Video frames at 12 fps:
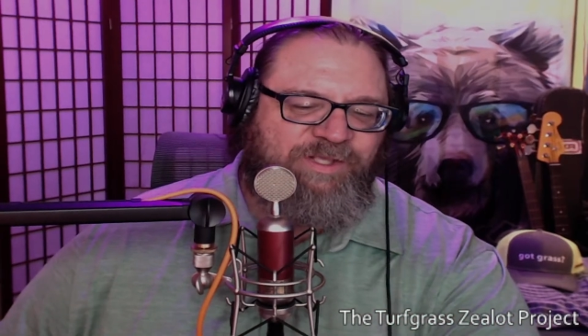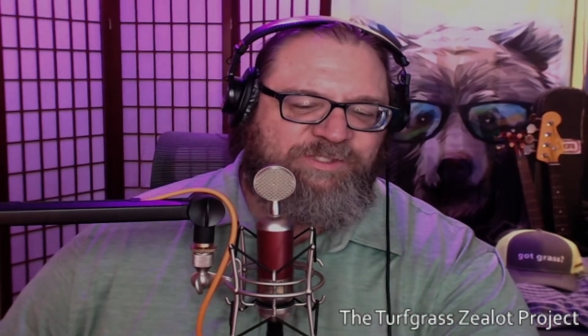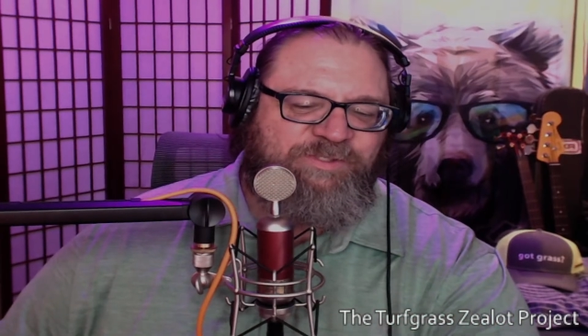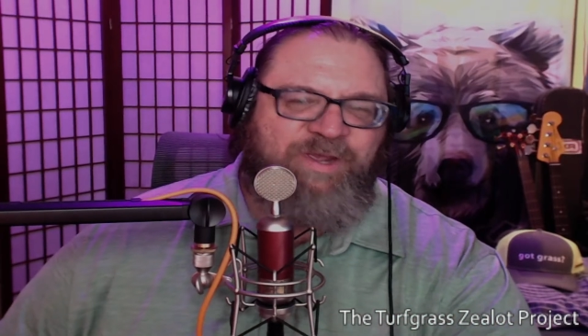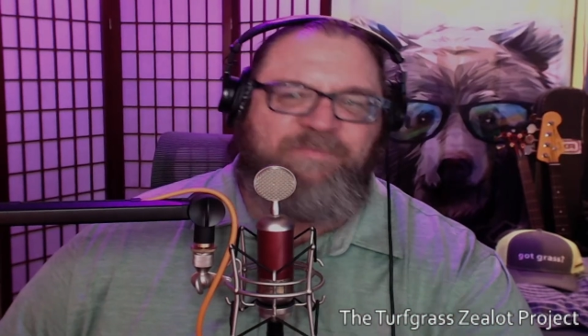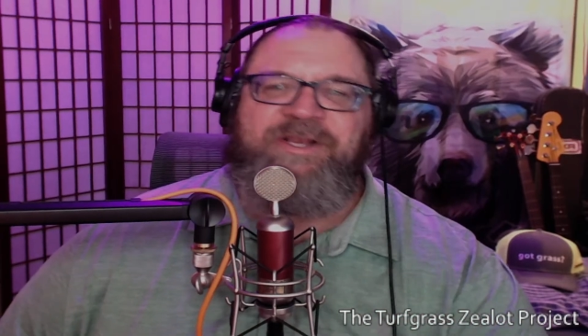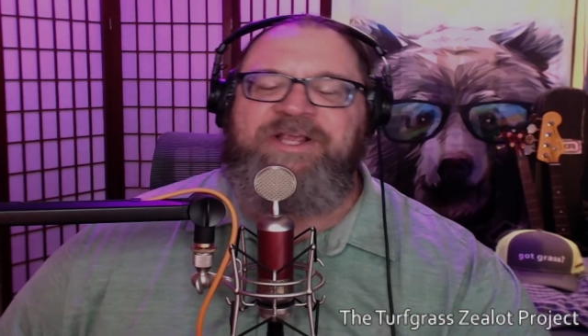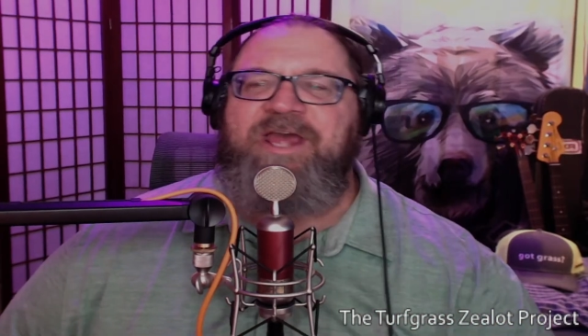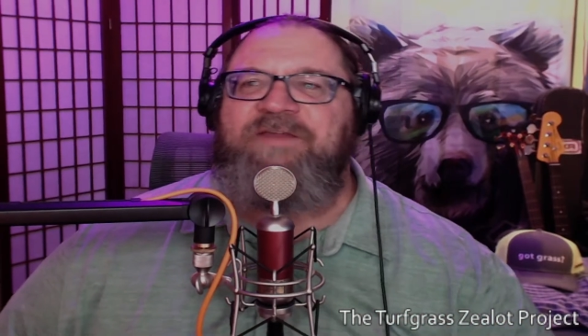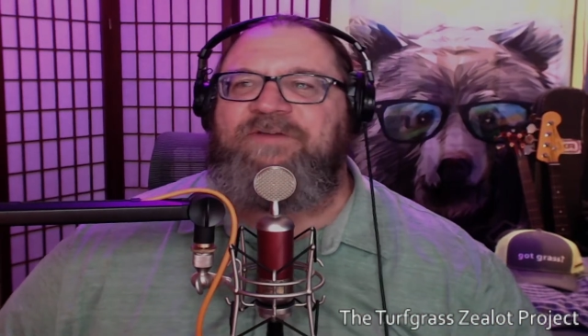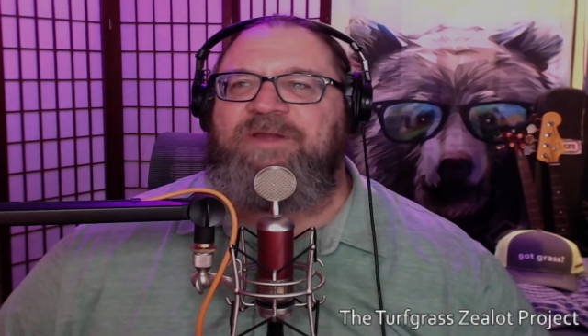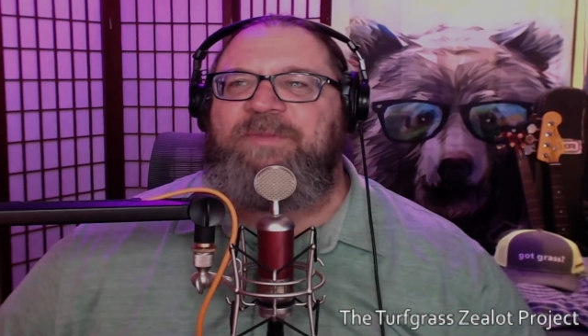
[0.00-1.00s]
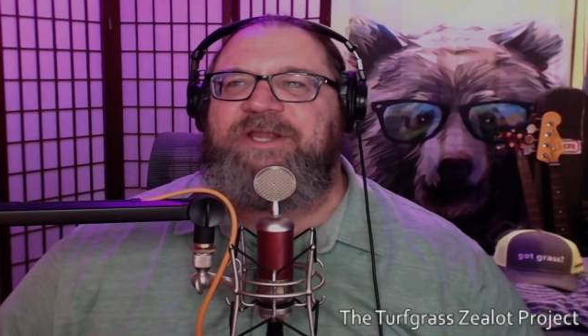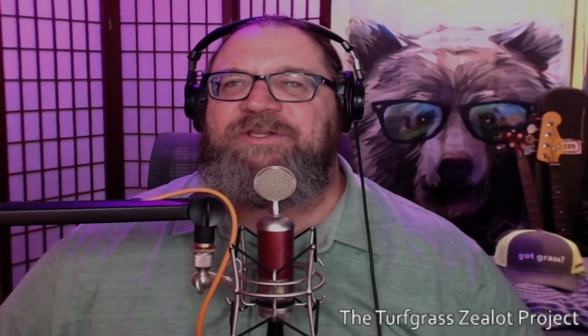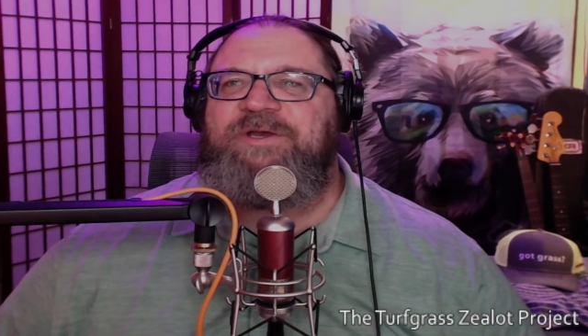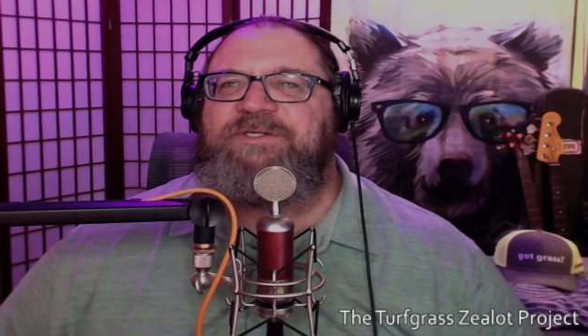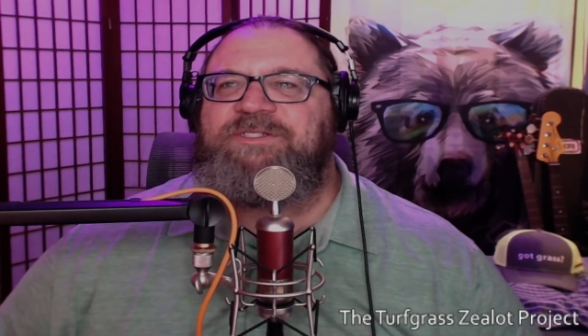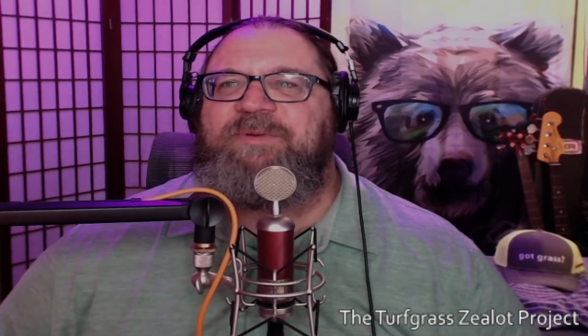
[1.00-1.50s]
So I've been kind of on my
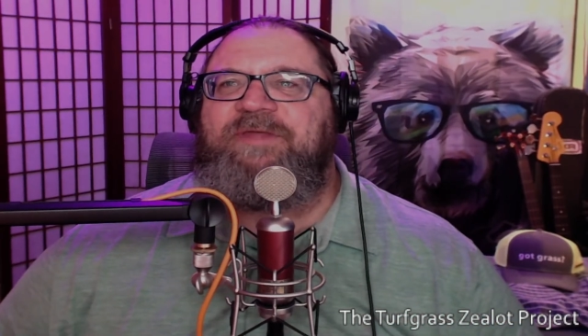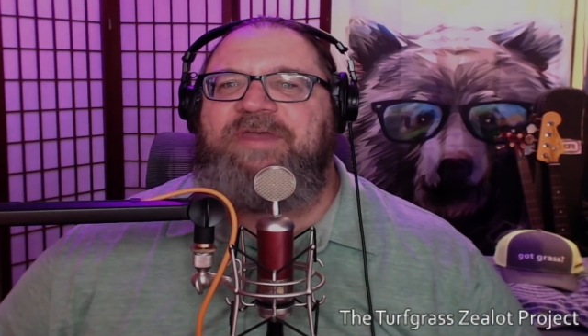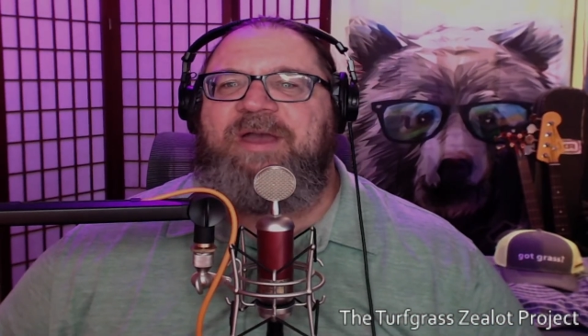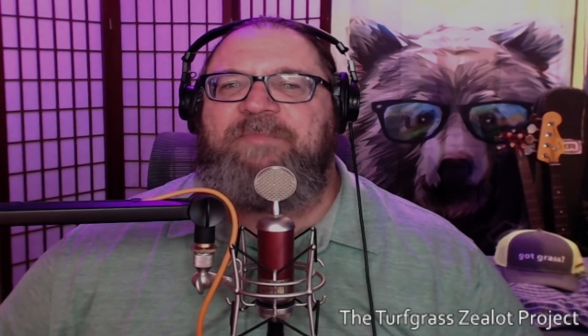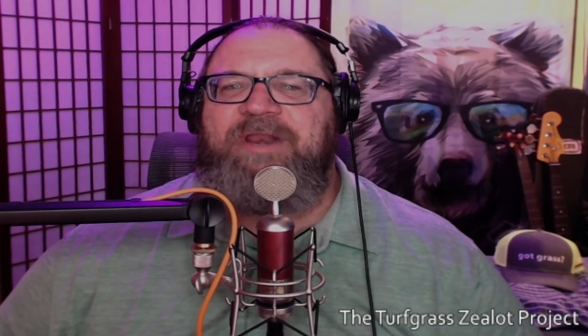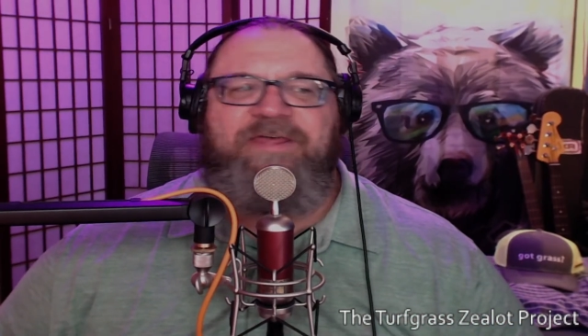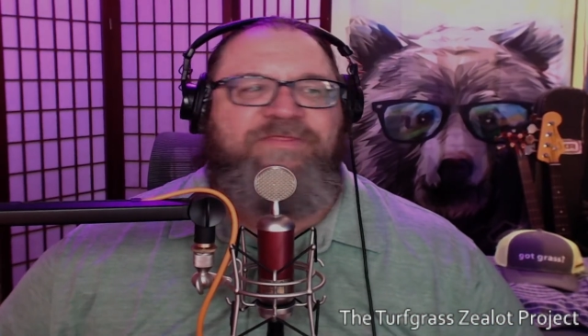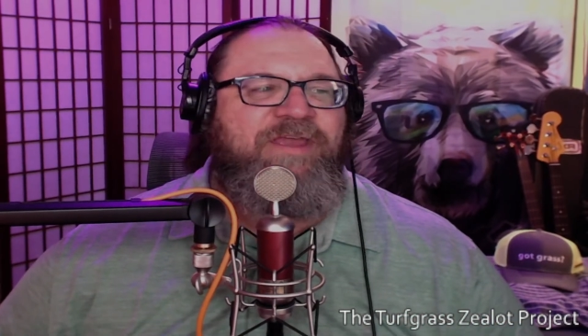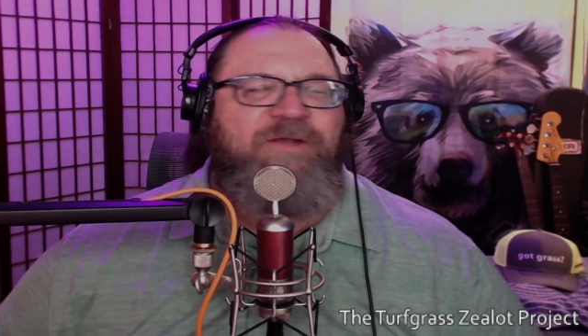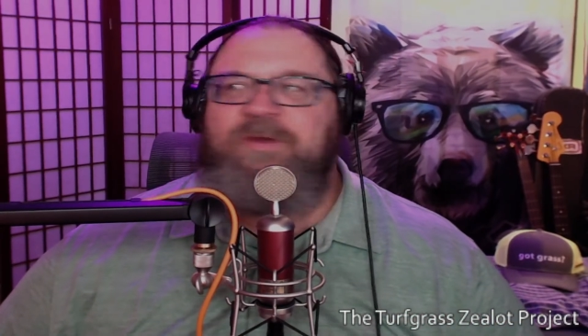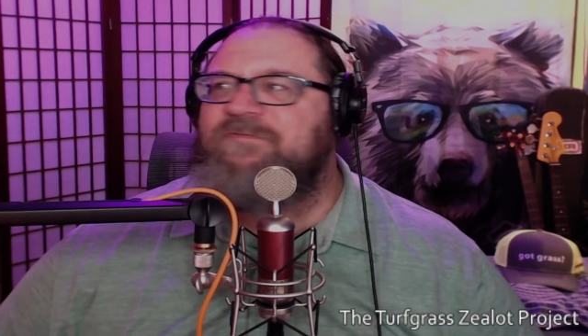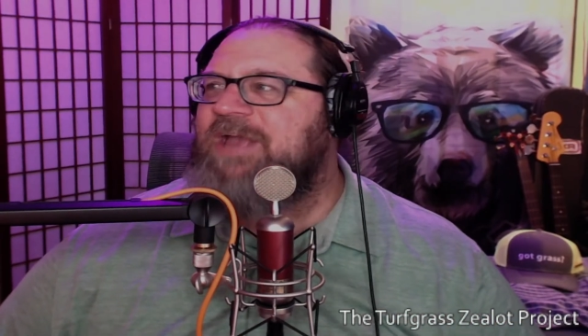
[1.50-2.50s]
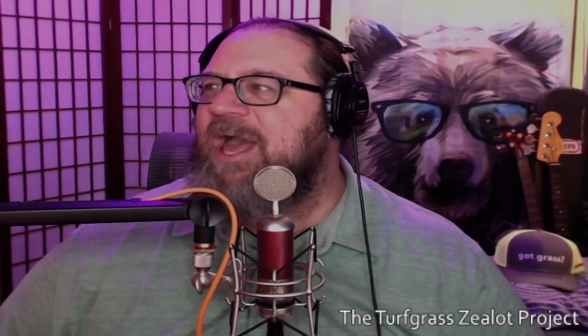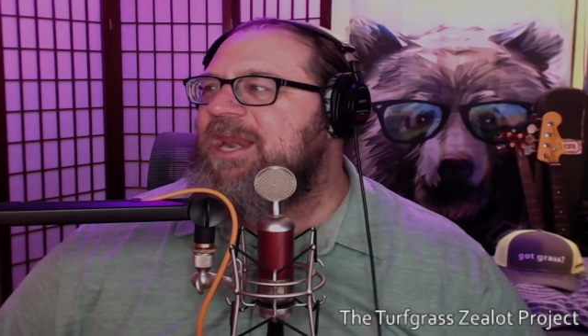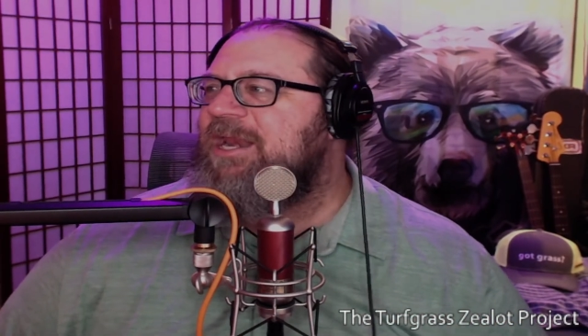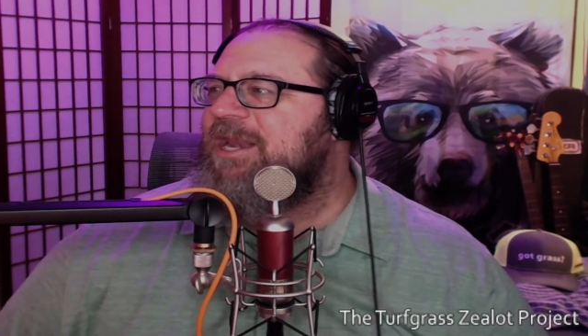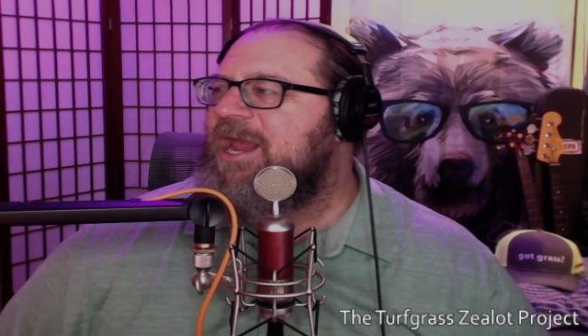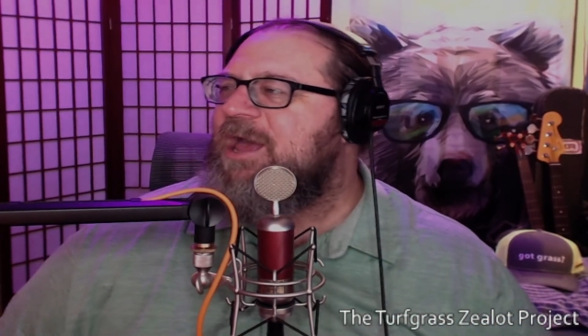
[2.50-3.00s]
toes about that, but I think we've got
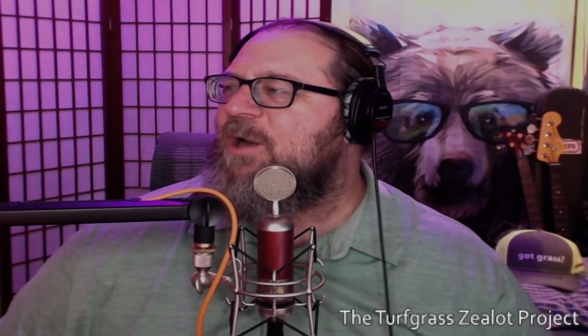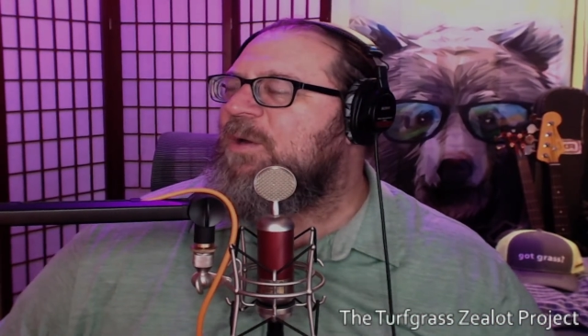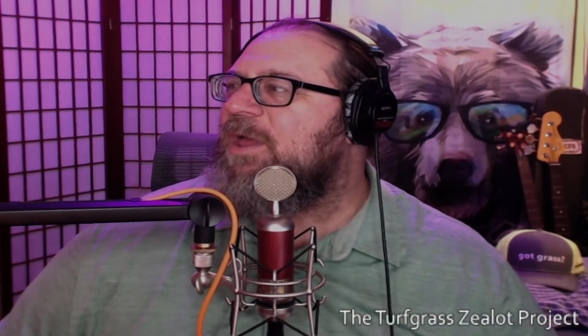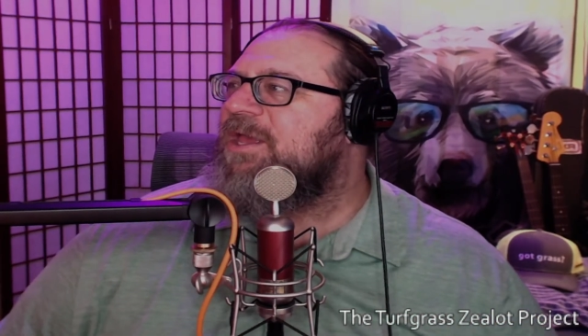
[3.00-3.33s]
it now.